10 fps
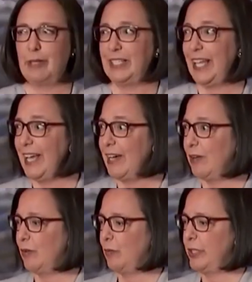but
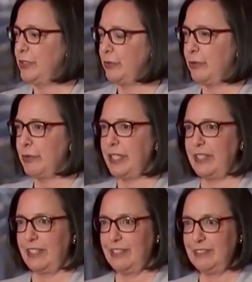now we do three
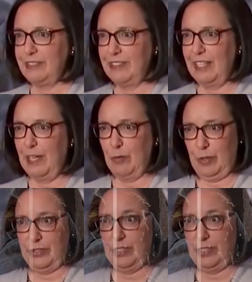things at one